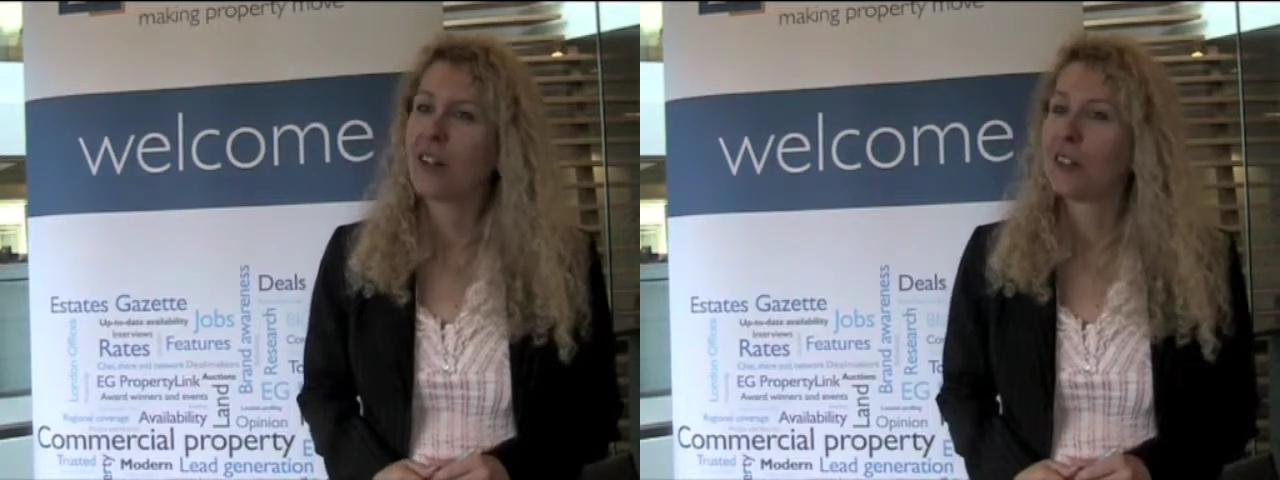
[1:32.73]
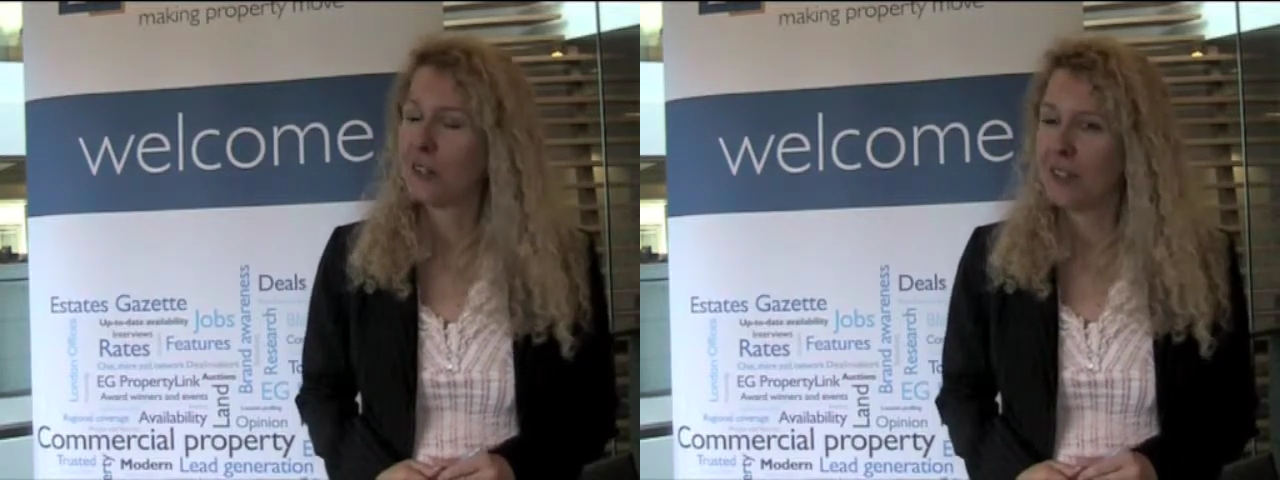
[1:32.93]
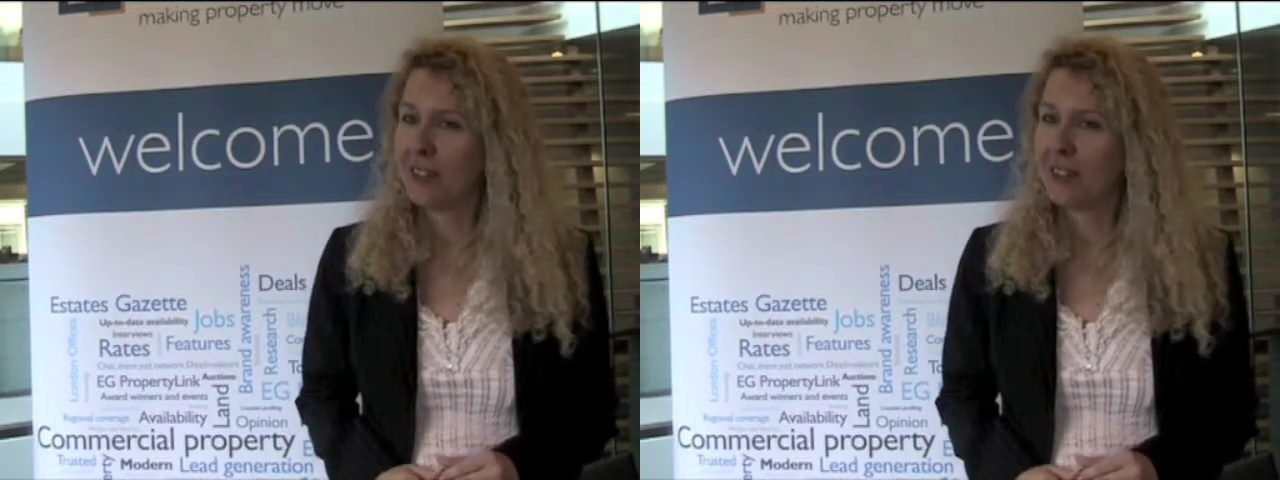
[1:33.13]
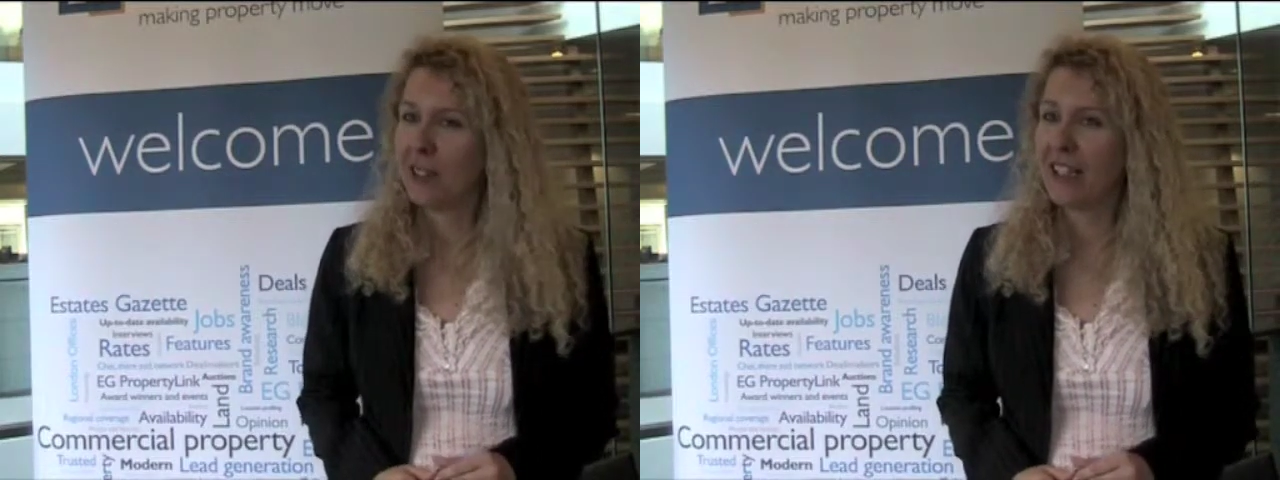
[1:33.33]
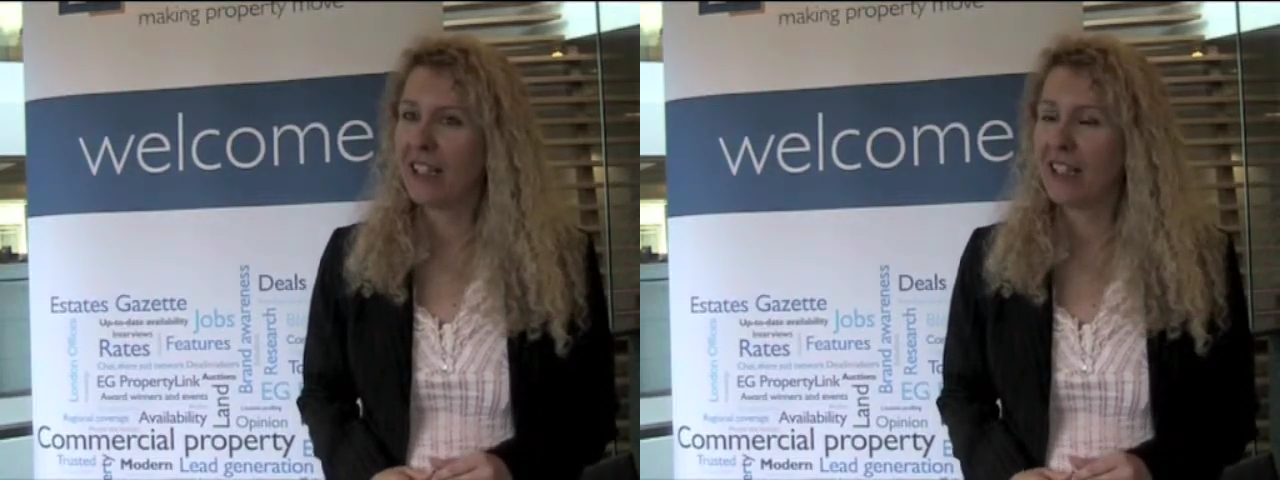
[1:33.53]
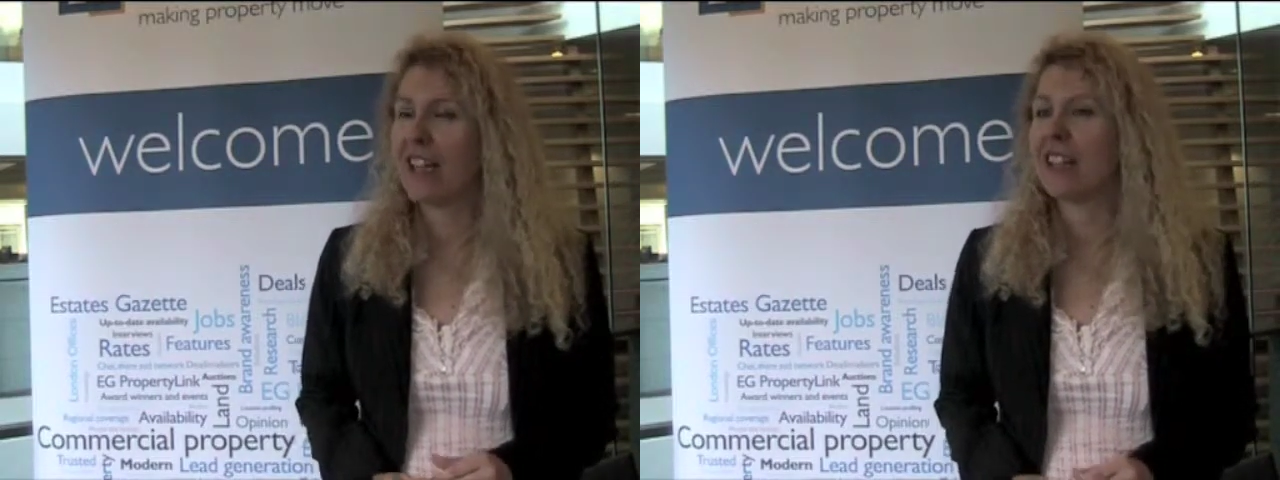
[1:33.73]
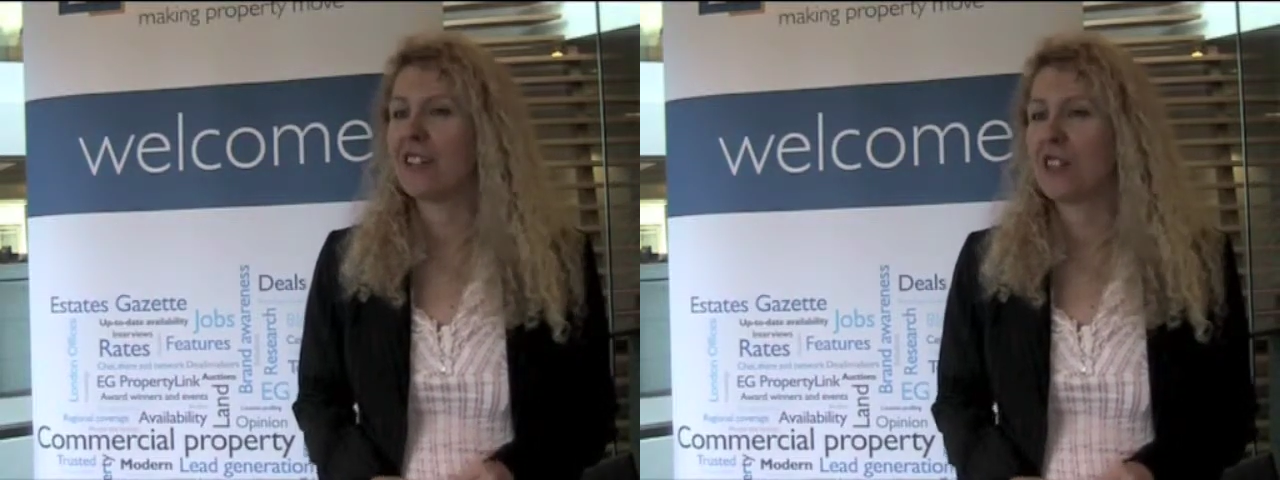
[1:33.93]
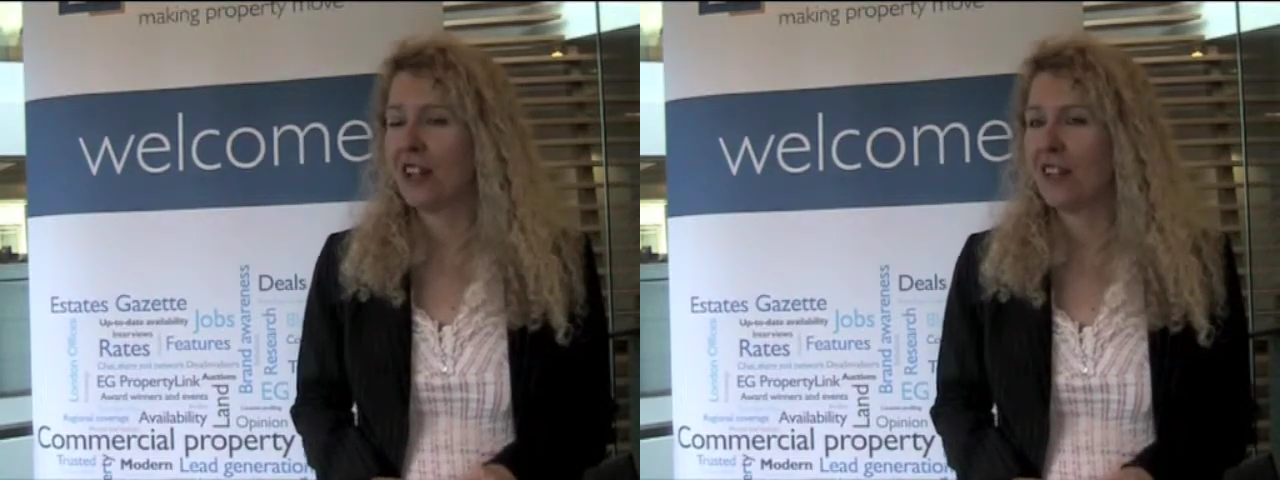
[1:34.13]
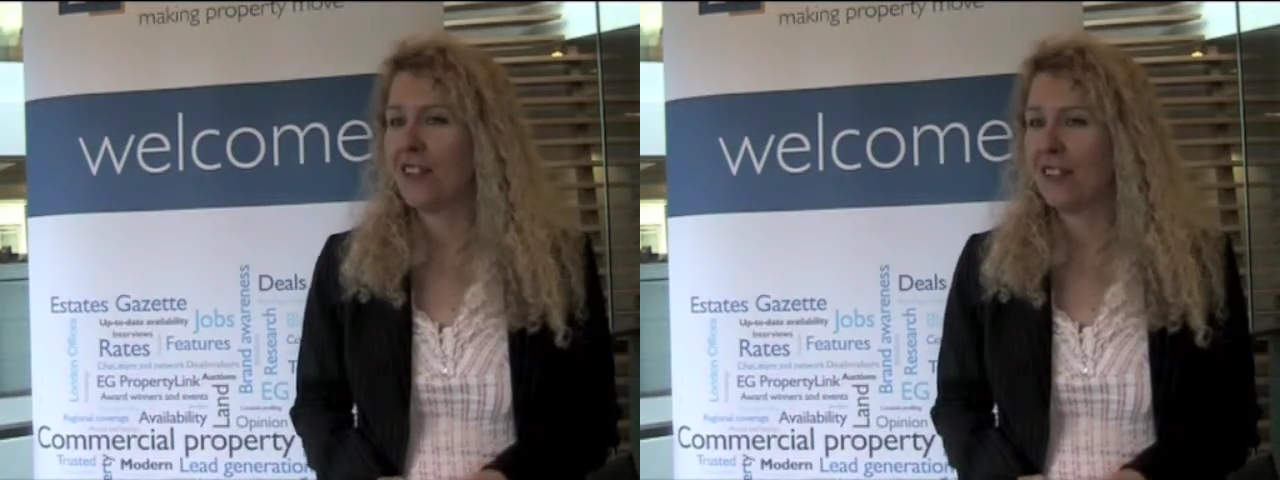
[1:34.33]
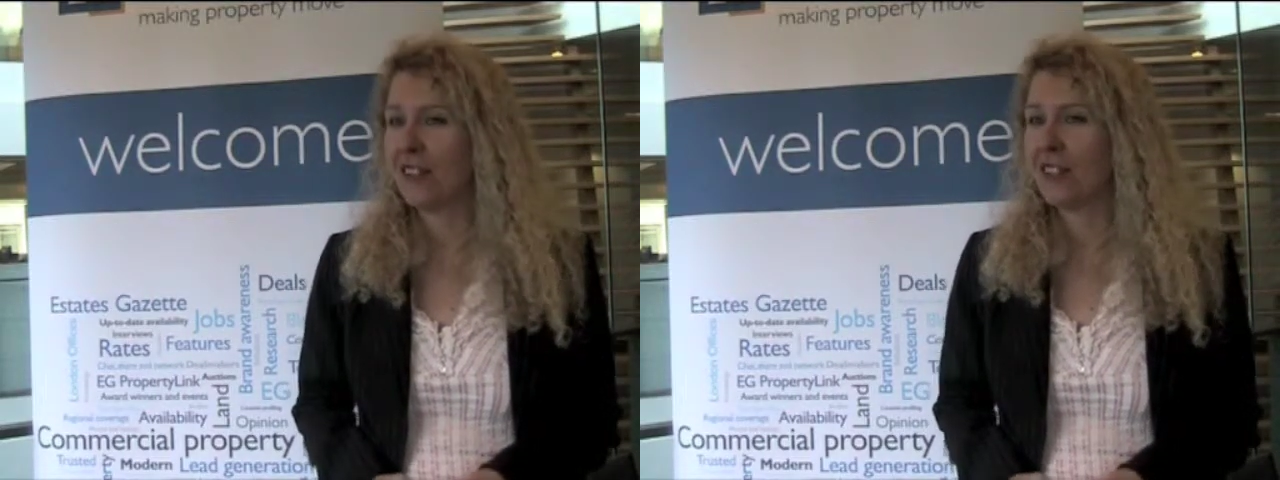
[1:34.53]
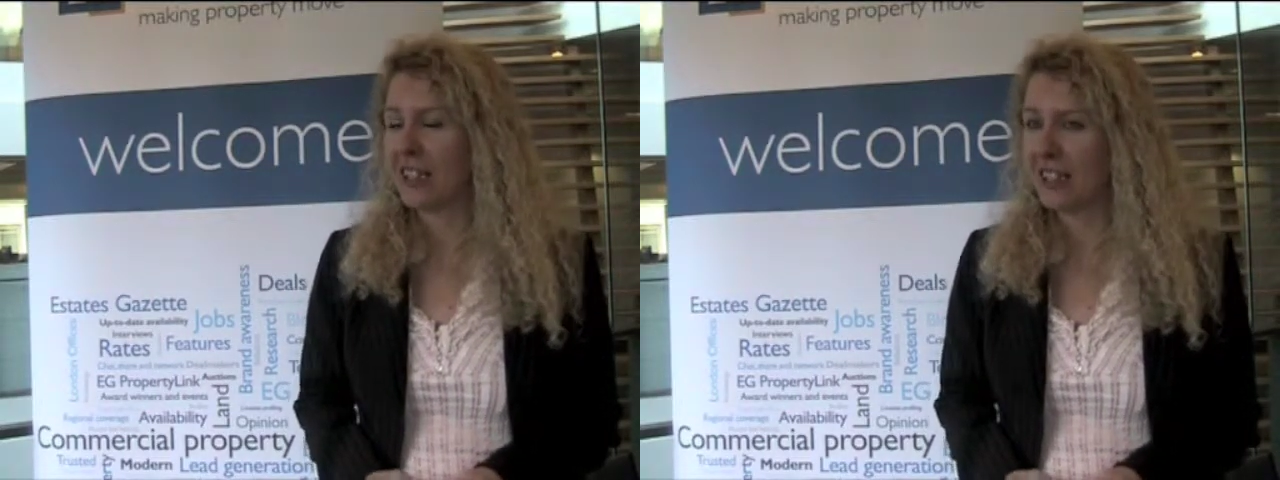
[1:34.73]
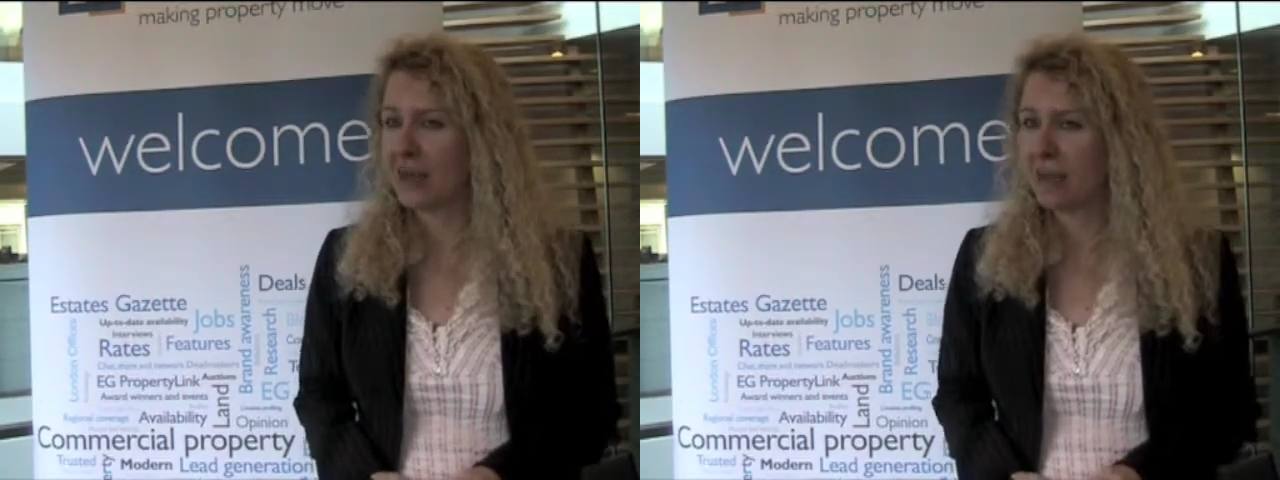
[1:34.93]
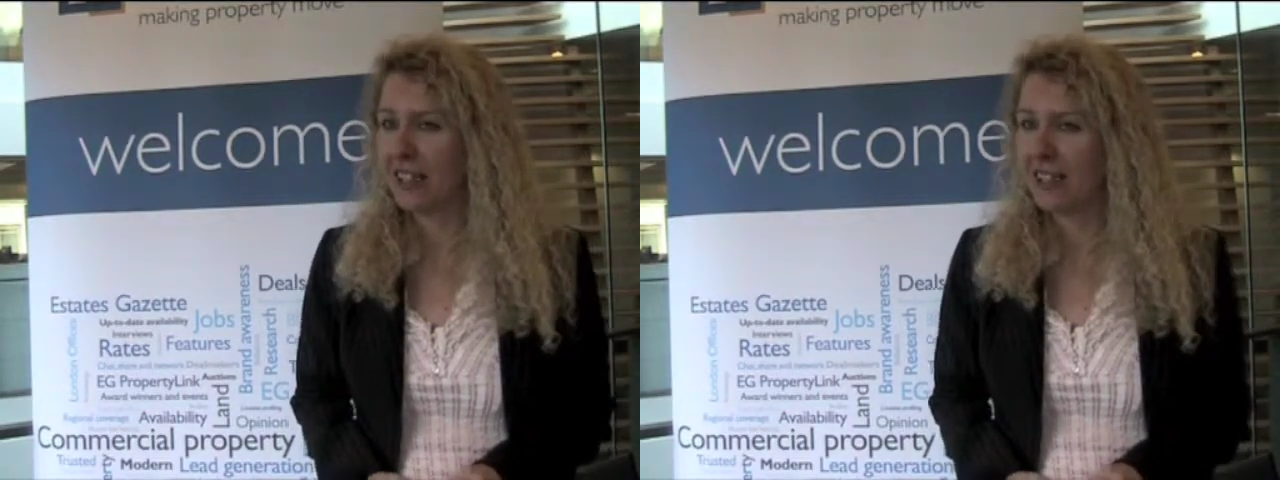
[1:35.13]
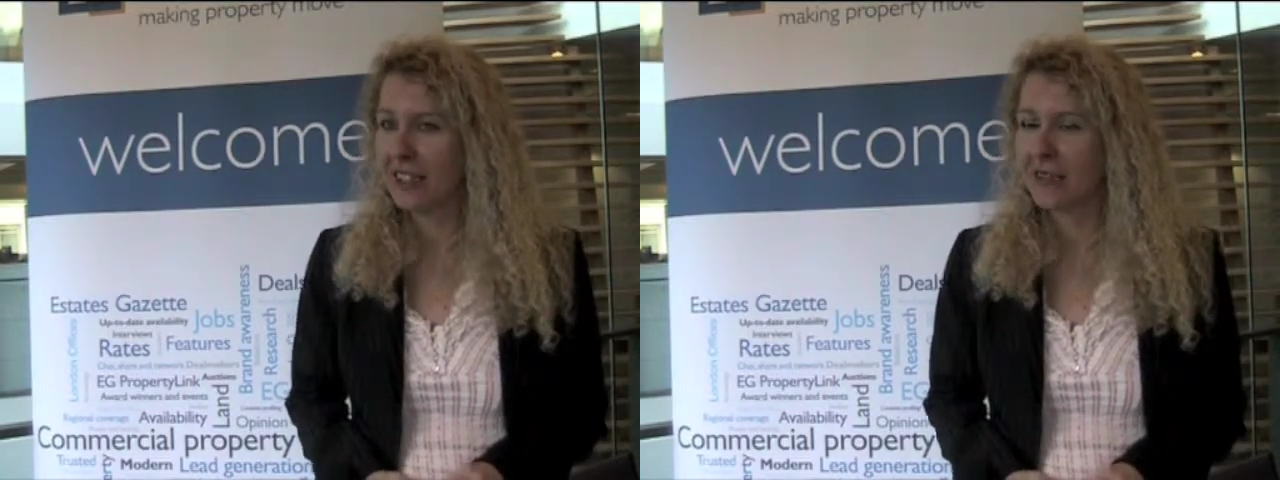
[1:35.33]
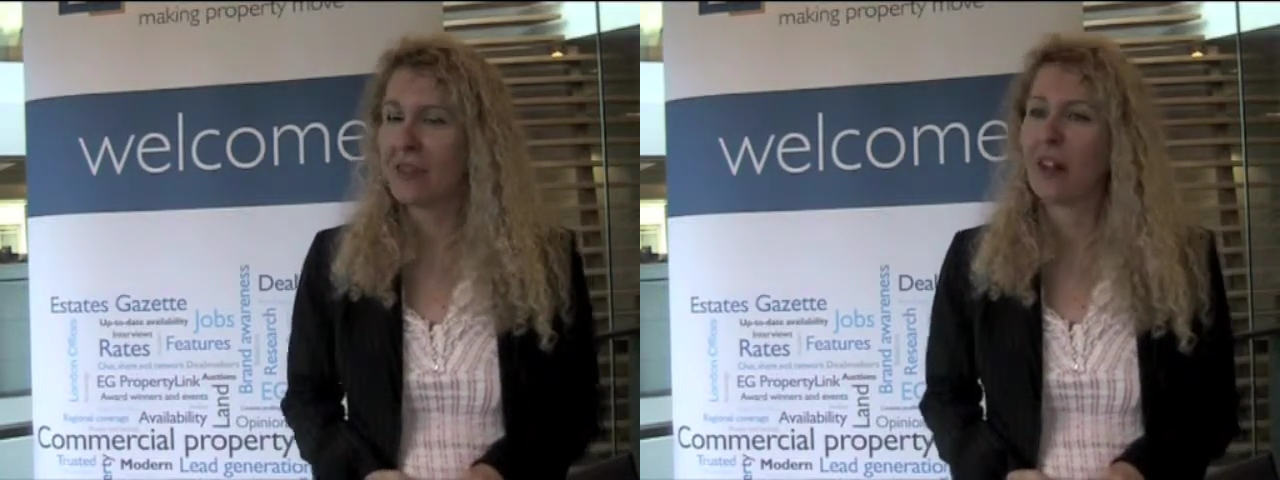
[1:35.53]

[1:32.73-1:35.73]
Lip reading: on the first place and JLL on the second place.